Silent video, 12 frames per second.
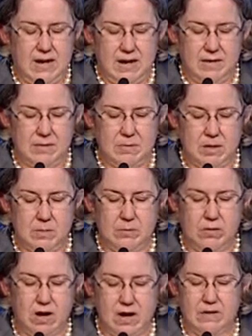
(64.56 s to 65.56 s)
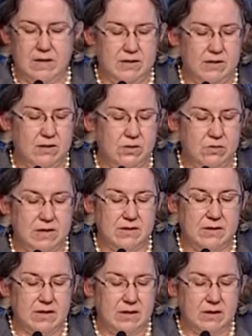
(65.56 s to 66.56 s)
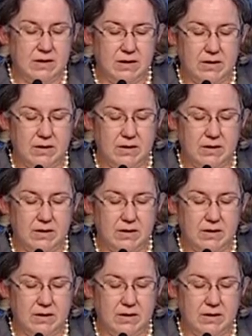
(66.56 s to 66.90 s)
has made progress in addressing